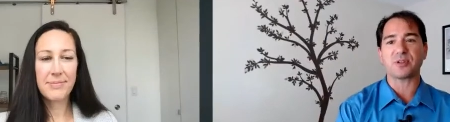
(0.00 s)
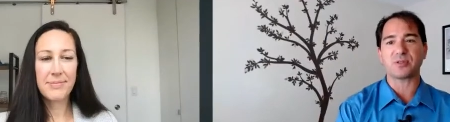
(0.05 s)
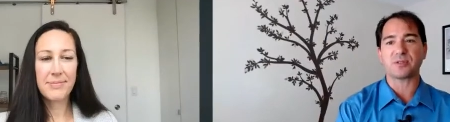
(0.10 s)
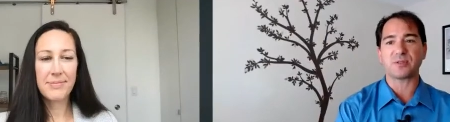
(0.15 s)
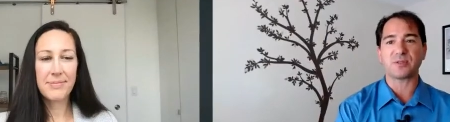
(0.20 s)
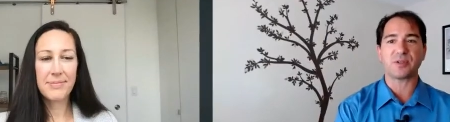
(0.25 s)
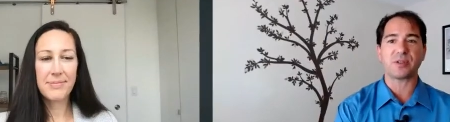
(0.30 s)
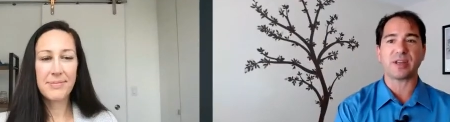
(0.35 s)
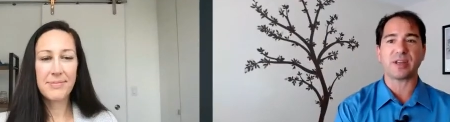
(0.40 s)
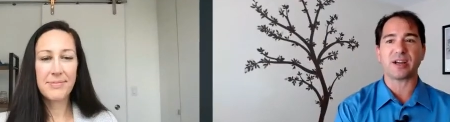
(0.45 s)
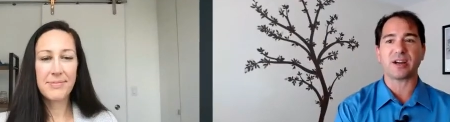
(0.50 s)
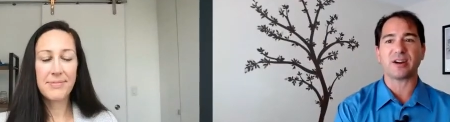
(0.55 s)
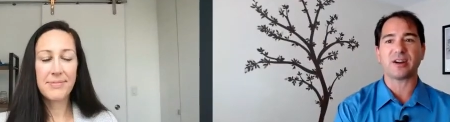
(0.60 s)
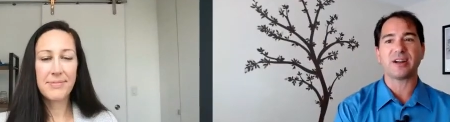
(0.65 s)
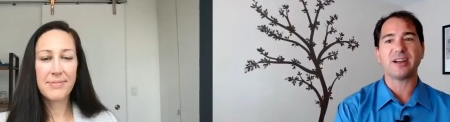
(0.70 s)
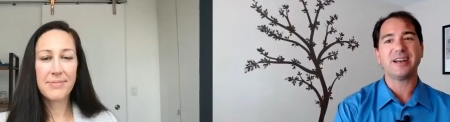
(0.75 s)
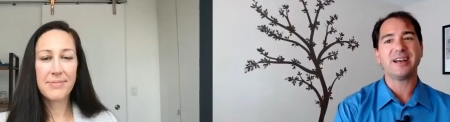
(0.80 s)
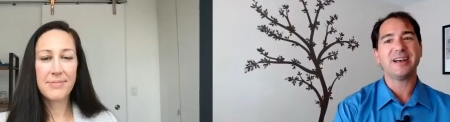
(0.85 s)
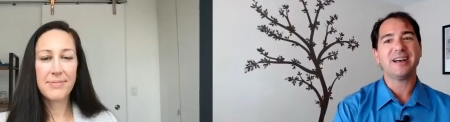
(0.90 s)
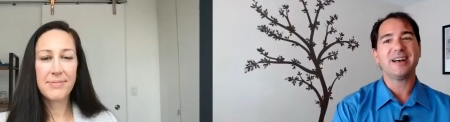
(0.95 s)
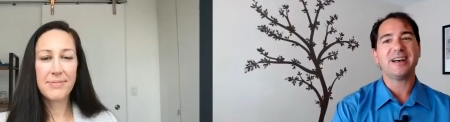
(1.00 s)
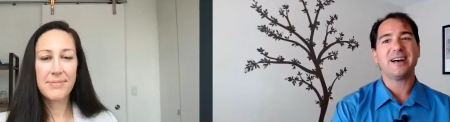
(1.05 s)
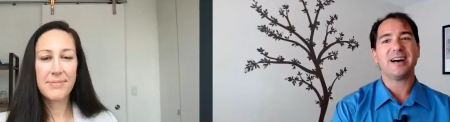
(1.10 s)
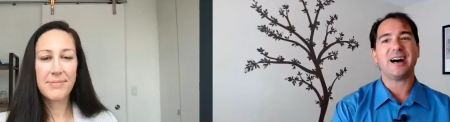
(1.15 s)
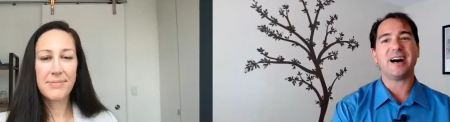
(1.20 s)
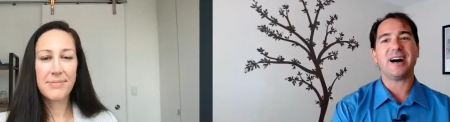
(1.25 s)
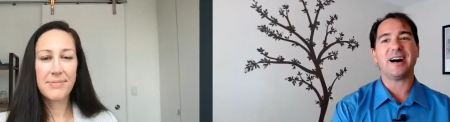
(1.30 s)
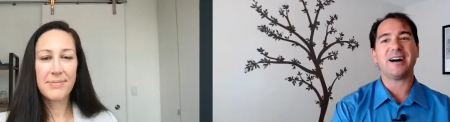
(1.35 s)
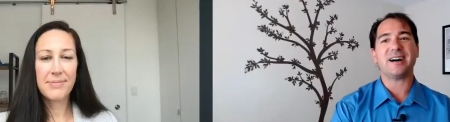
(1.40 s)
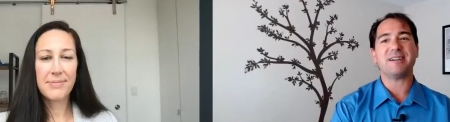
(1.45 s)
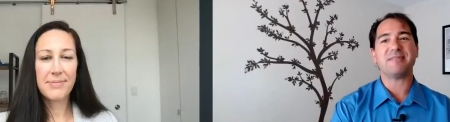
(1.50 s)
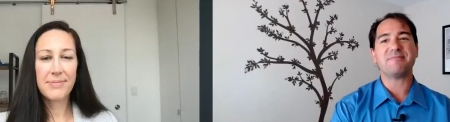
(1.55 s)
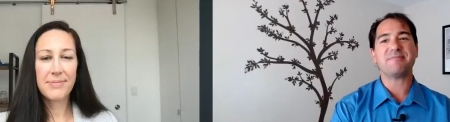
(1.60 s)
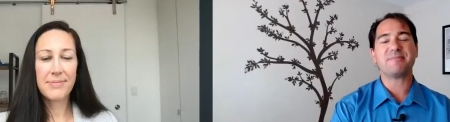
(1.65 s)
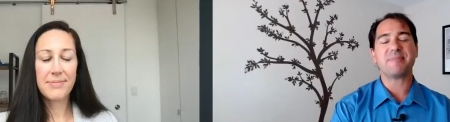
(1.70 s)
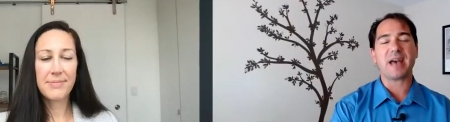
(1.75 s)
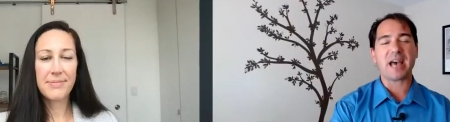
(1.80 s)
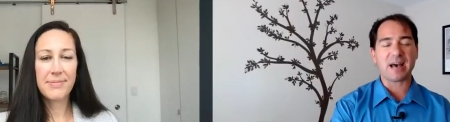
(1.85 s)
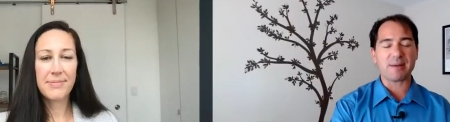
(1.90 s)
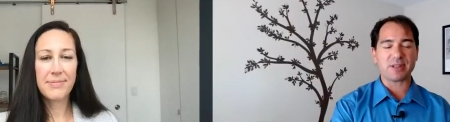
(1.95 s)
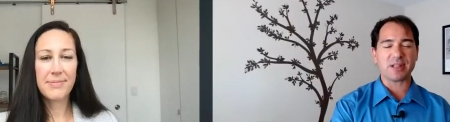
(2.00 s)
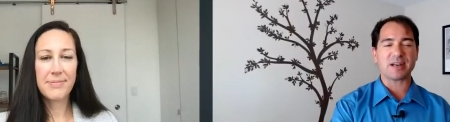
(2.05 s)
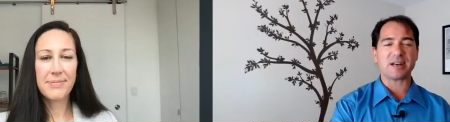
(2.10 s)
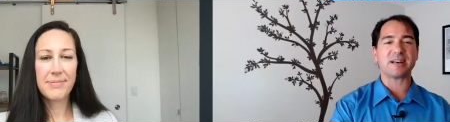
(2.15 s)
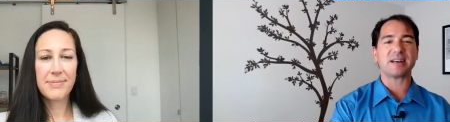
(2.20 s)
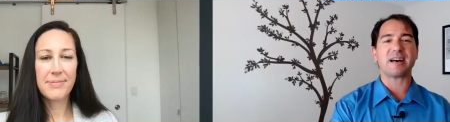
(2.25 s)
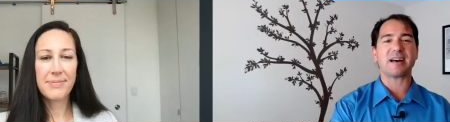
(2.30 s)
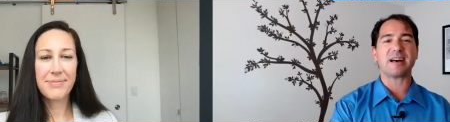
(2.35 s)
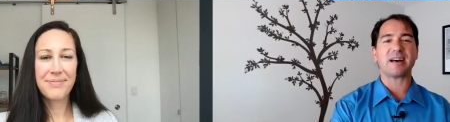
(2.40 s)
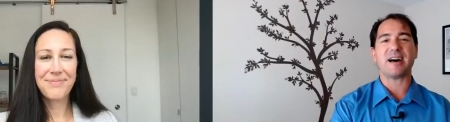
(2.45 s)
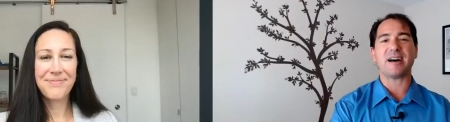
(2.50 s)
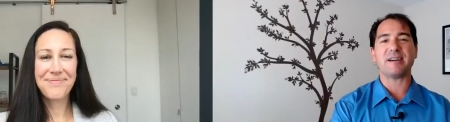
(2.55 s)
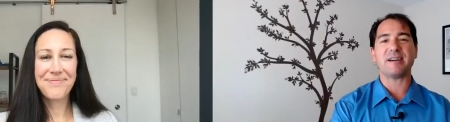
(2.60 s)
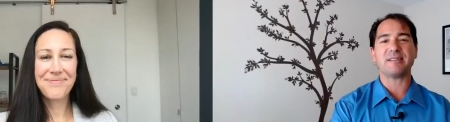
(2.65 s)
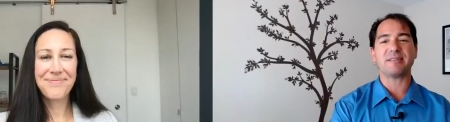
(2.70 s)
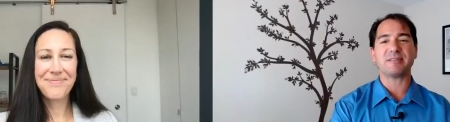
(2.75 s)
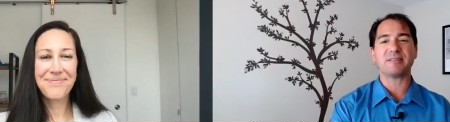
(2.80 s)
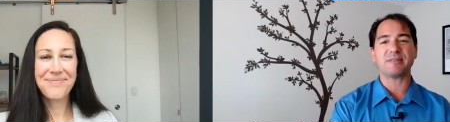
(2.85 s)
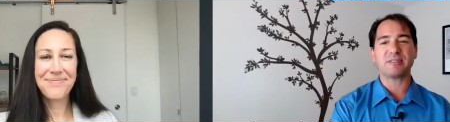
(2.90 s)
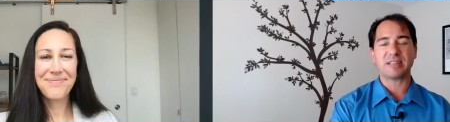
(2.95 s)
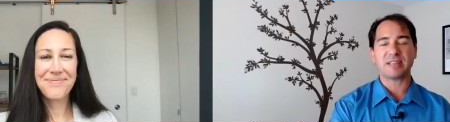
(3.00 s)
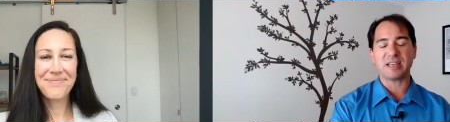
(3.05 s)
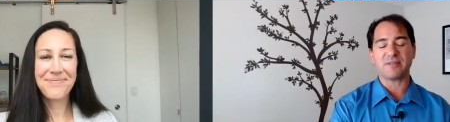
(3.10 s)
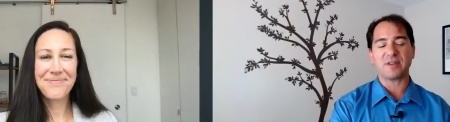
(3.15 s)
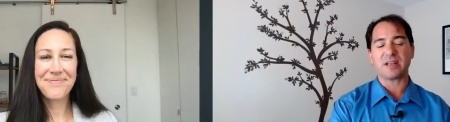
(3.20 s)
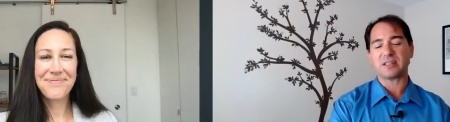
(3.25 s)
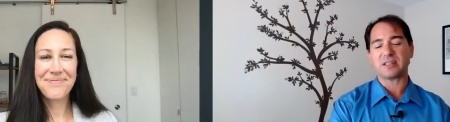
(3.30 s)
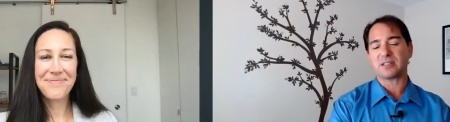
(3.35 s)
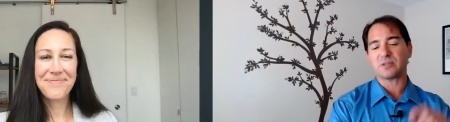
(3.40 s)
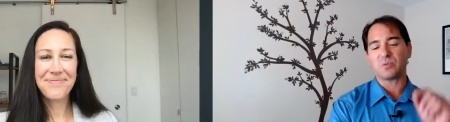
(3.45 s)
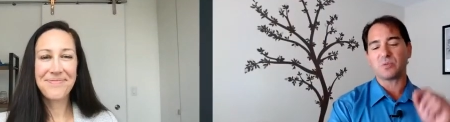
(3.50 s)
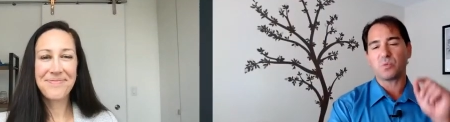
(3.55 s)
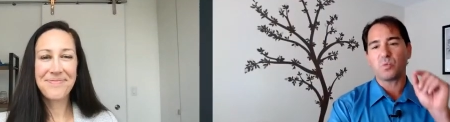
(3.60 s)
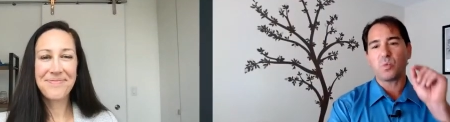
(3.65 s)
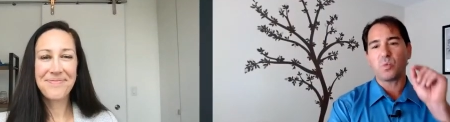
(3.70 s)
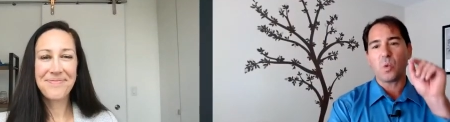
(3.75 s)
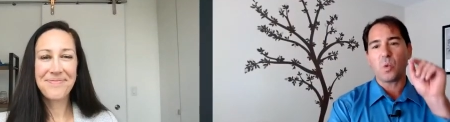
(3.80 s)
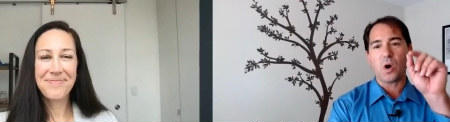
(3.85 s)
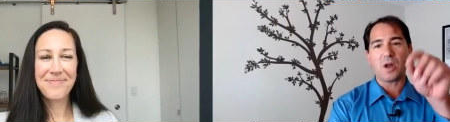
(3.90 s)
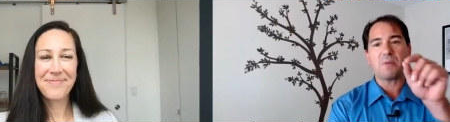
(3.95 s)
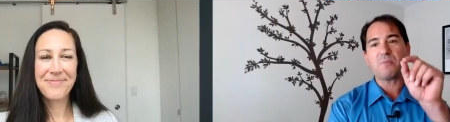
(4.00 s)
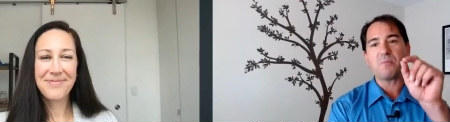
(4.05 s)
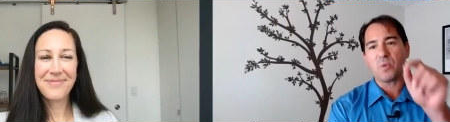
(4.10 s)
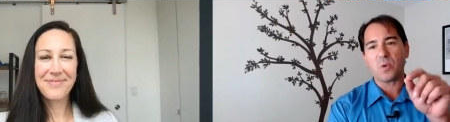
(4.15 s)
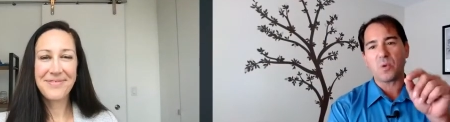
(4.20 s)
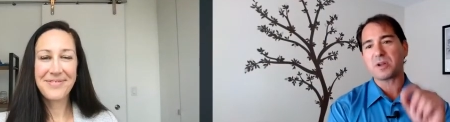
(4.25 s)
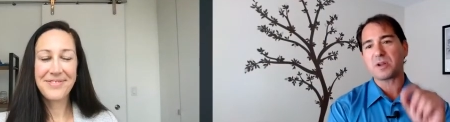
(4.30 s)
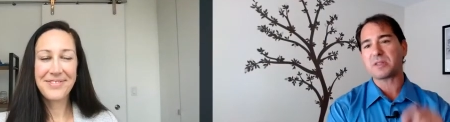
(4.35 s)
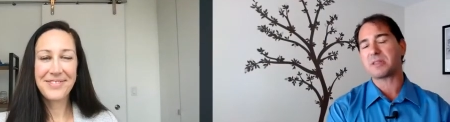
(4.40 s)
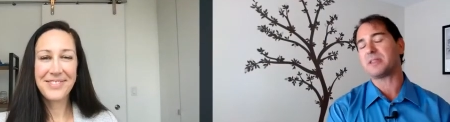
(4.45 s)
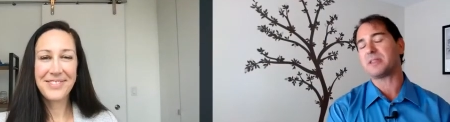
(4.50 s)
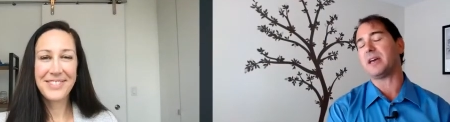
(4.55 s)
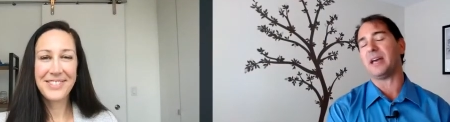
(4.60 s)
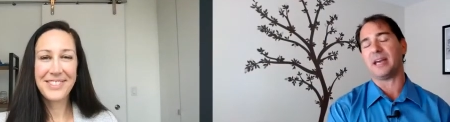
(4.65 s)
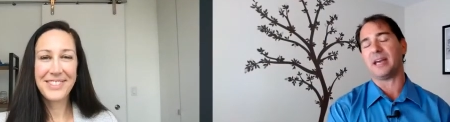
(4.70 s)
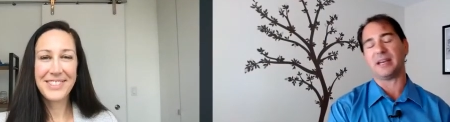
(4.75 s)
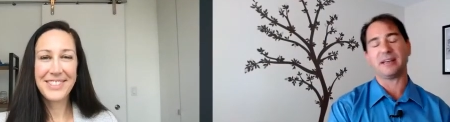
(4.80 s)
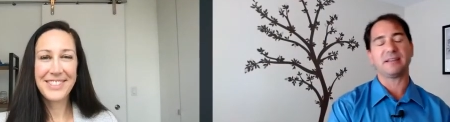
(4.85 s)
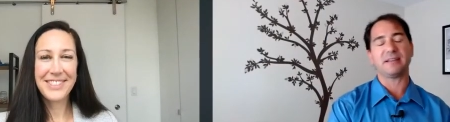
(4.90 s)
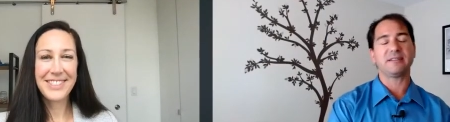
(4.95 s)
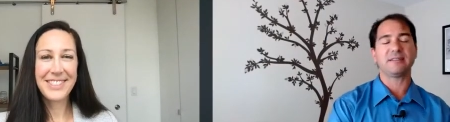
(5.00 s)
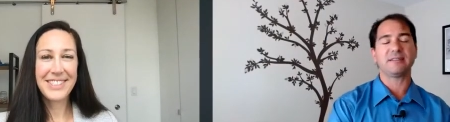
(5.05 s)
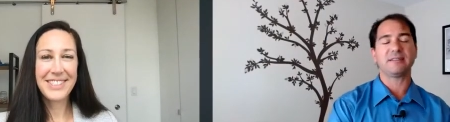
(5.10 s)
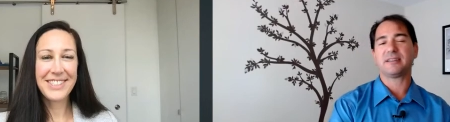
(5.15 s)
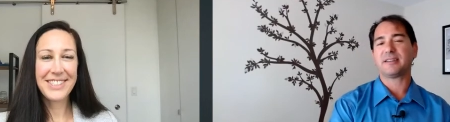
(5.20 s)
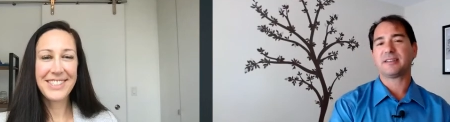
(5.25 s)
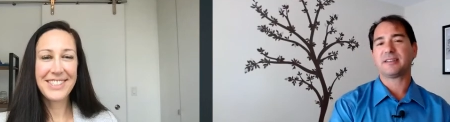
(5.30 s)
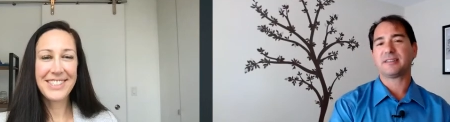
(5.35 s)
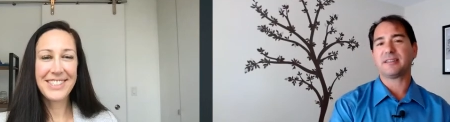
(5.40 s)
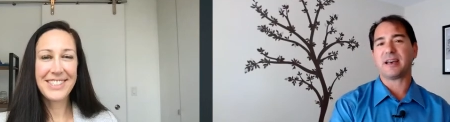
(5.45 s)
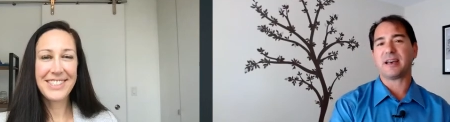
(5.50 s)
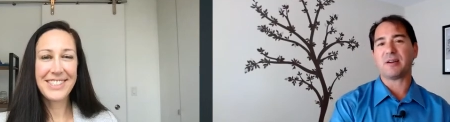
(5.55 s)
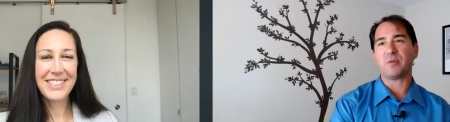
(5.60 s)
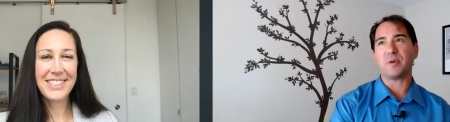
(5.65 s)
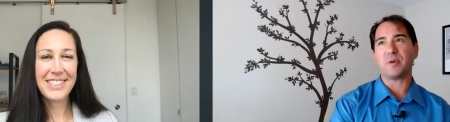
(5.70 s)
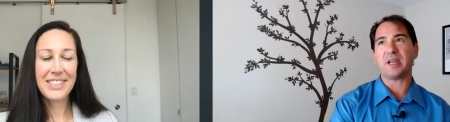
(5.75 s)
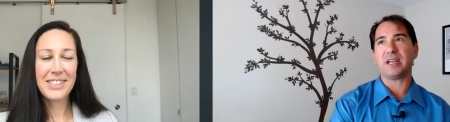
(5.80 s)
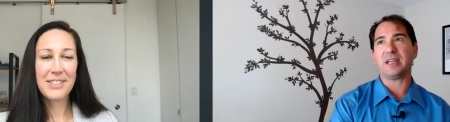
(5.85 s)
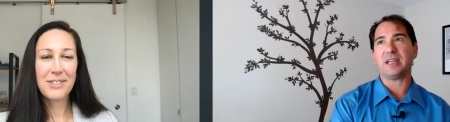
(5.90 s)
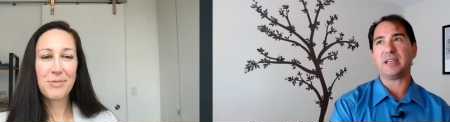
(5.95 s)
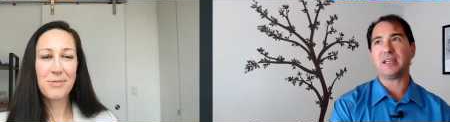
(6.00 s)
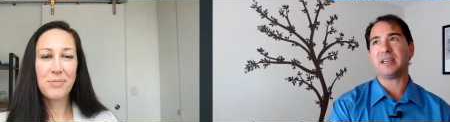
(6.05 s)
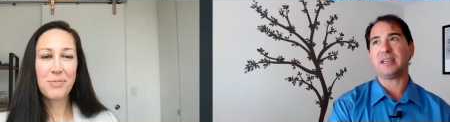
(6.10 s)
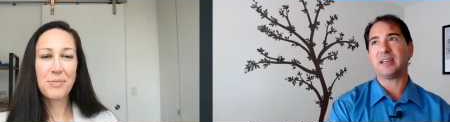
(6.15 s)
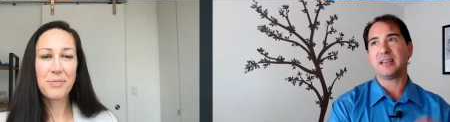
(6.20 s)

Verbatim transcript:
Speaker 1: of you there. Uh, Pamela, uh, give us one more thing that we